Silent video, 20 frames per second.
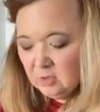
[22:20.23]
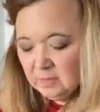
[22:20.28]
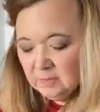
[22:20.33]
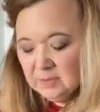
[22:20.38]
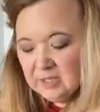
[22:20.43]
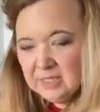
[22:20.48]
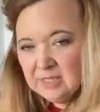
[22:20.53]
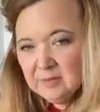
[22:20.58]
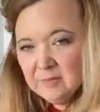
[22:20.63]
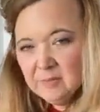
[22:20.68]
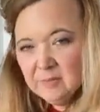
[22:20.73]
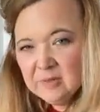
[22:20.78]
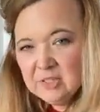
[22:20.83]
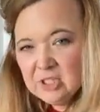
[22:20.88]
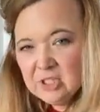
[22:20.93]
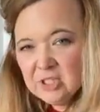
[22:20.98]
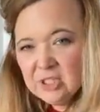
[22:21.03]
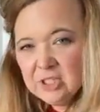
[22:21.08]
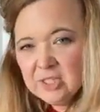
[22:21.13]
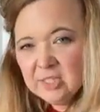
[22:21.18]
So I'm gonna
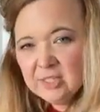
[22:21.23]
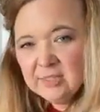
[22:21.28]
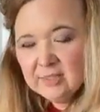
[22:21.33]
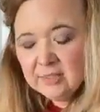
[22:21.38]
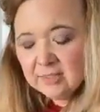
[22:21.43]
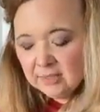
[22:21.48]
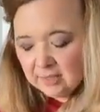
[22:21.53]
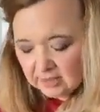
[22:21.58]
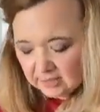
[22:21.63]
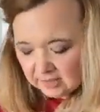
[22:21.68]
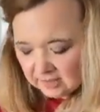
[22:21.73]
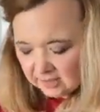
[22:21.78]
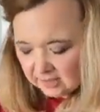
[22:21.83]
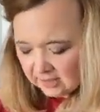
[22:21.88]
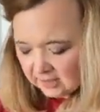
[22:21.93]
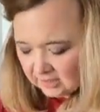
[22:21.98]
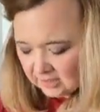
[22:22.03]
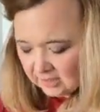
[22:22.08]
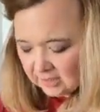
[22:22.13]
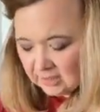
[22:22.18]

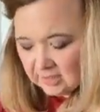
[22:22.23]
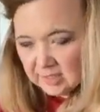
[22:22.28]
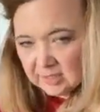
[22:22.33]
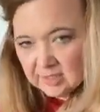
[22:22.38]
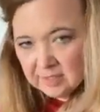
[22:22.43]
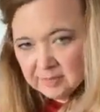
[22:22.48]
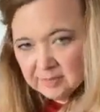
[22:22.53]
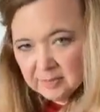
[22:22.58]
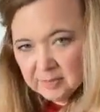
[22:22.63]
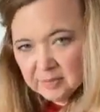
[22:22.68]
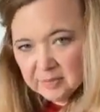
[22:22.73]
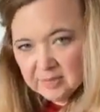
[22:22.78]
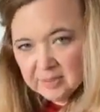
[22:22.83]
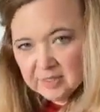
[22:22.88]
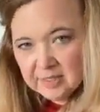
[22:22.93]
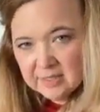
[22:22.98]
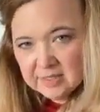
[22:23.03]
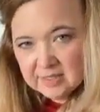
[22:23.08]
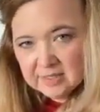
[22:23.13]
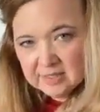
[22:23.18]
gently
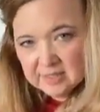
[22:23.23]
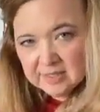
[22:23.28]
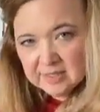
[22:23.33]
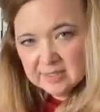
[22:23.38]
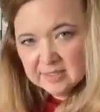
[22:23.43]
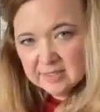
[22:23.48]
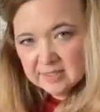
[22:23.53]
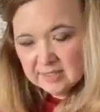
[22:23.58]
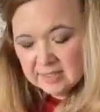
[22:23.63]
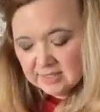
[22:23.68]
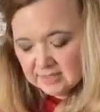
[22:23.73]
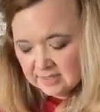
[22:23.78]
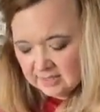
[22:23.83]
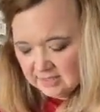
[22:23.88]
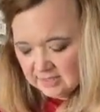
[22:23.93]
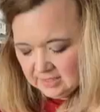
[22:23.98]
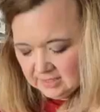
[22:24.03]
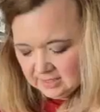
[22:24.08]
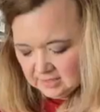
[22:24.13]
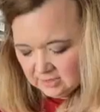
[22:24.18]
compress
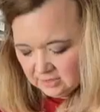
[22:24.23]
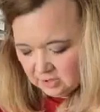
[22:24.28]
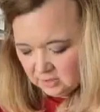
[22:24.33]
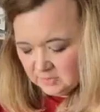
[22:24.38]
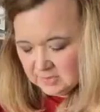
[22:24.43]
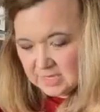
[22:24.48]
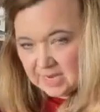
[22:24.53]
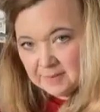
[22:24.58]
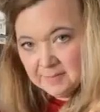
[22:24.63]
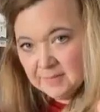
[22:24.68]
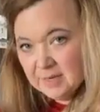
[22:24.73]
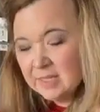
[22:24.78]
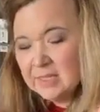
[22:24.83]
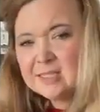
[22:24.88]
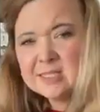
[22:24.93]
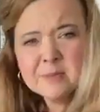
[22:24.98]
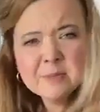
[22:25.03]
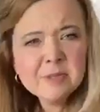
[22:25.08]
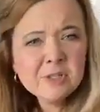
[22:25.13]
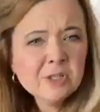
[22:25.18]
these loops. I'm
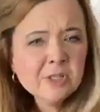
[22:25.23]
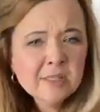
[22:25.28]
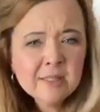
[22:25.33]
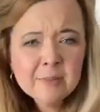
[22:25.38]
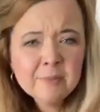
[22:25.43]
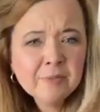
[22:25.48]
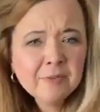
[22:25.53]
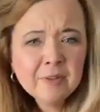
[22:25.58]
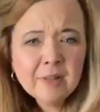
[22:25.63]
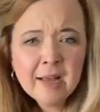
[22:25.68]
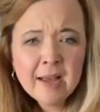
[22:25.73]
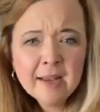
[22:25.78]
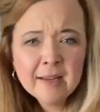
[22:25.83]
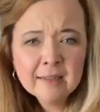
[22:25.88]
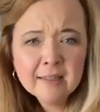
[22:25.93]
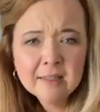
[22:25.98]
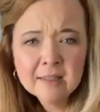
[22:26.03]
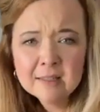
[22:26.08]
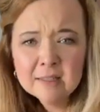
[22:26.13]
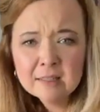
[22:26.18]
not smushing them
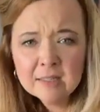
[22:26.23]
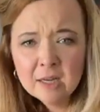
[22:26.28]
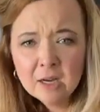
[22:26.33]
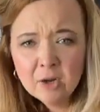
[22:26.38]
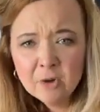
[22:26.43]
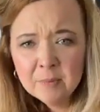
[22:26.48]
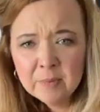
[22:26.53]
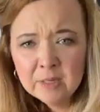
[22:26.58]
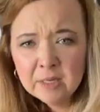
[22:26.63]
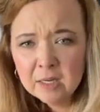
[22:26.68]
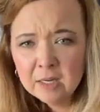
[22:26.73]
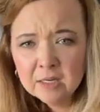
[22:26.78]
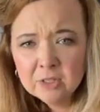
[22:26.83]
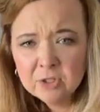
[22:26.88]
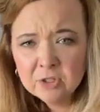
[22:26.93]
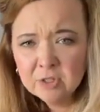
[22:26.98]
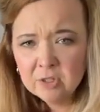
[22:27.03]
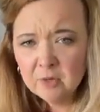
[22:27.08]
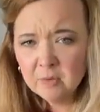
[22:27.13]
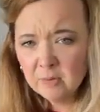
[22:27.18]
flat because, oh my
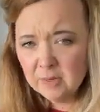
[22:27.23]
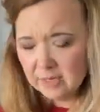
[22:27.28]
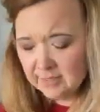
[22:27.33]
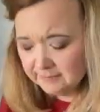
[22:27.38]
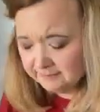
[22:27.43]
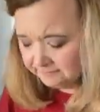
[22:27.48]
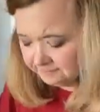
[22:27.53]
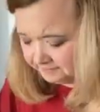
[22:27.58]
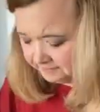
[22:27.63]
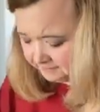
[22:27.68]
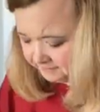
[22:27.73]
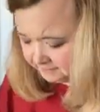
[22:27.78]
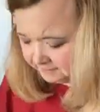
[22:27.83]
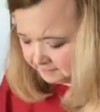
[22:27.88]
gosh, no way.